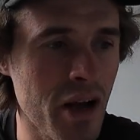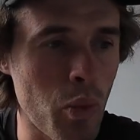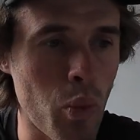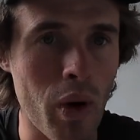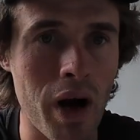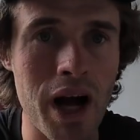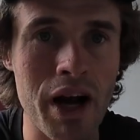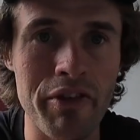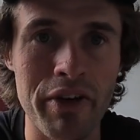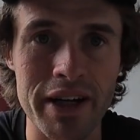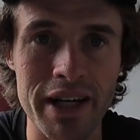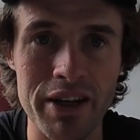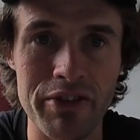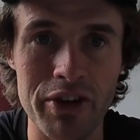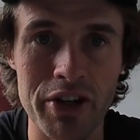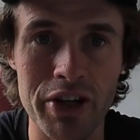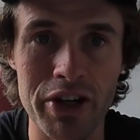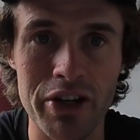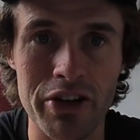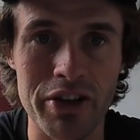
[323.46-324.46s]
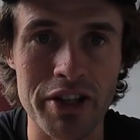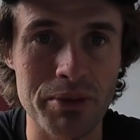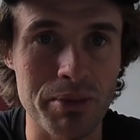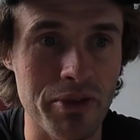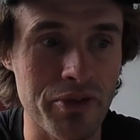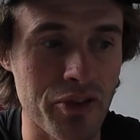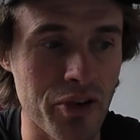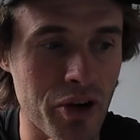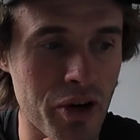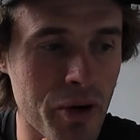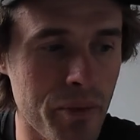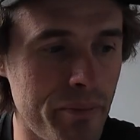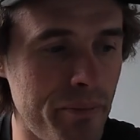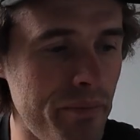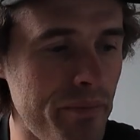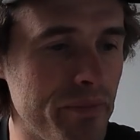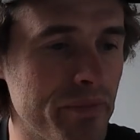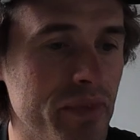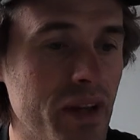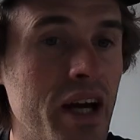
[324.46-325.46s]
Why have I never heard of this before?
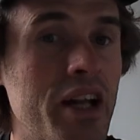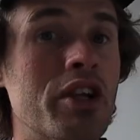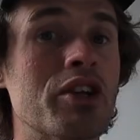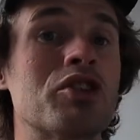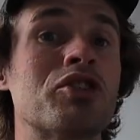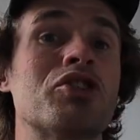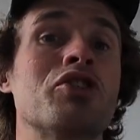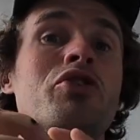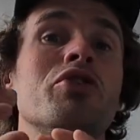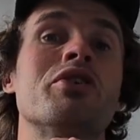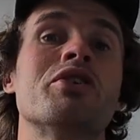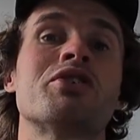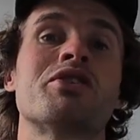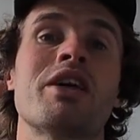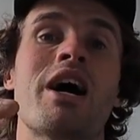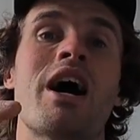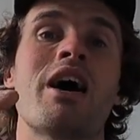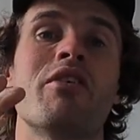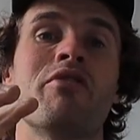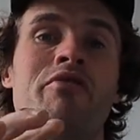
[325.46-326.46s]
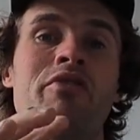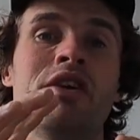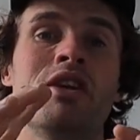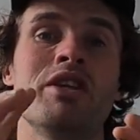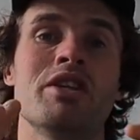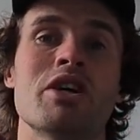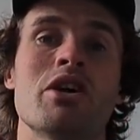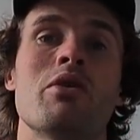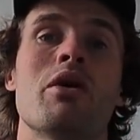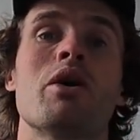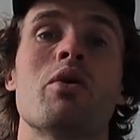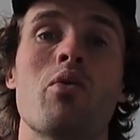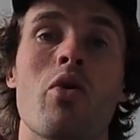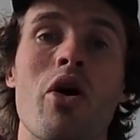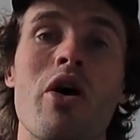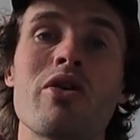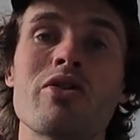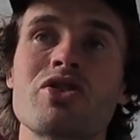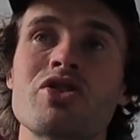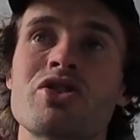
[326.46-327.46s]
And as soon as that video I
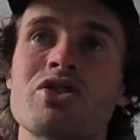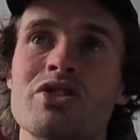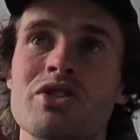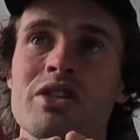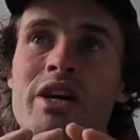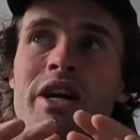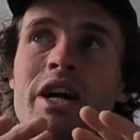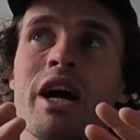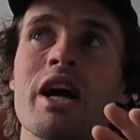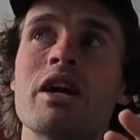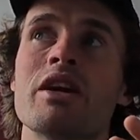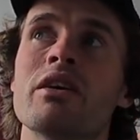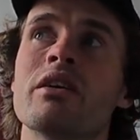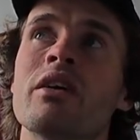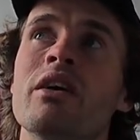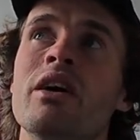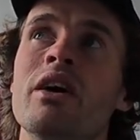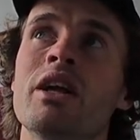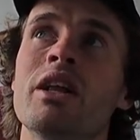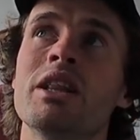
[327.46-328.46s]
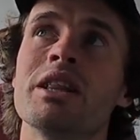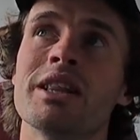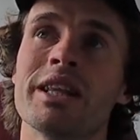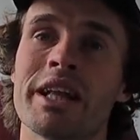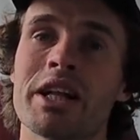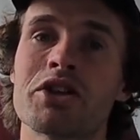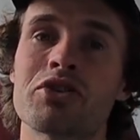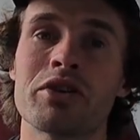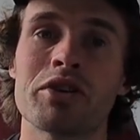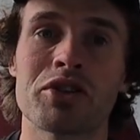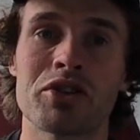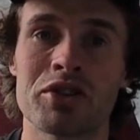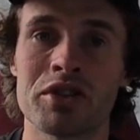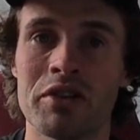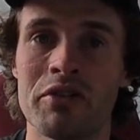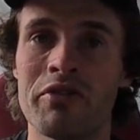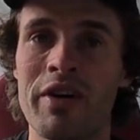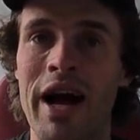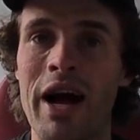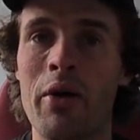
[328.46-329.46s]
watched, like I literally just
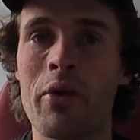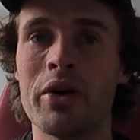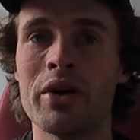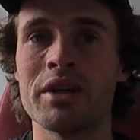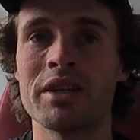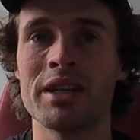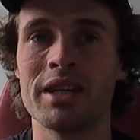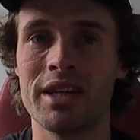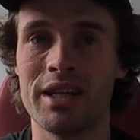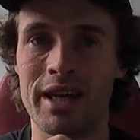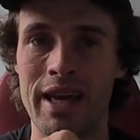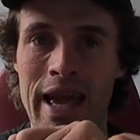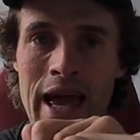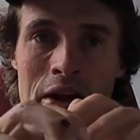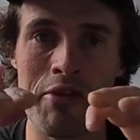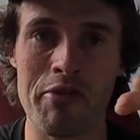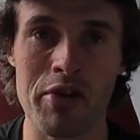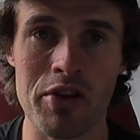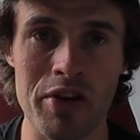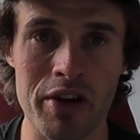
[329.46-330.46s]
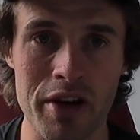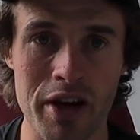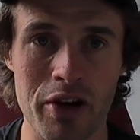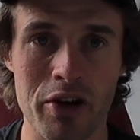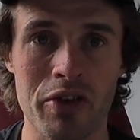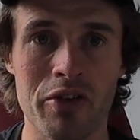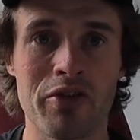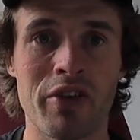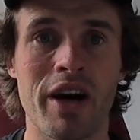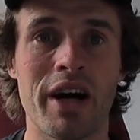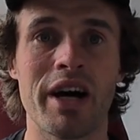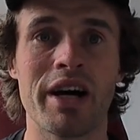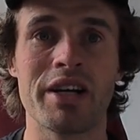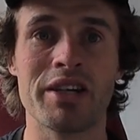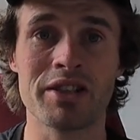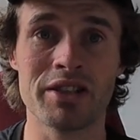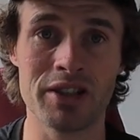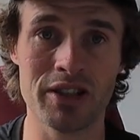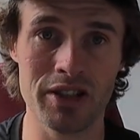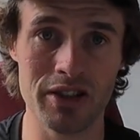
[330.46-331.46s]
devoured everything I could
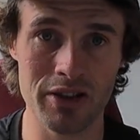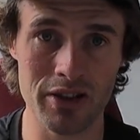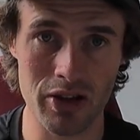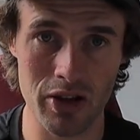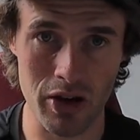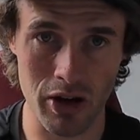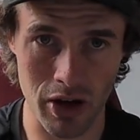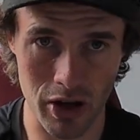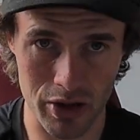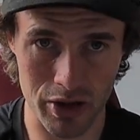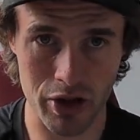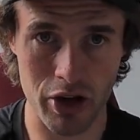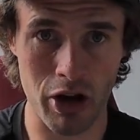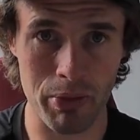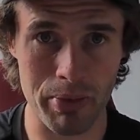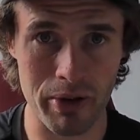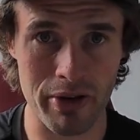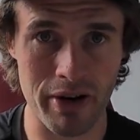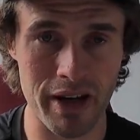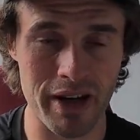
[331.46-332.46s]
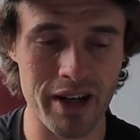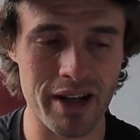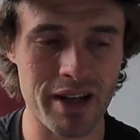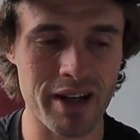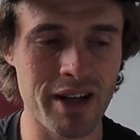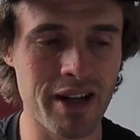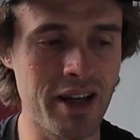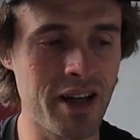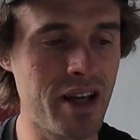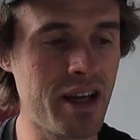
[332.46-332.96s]
find on copywriting.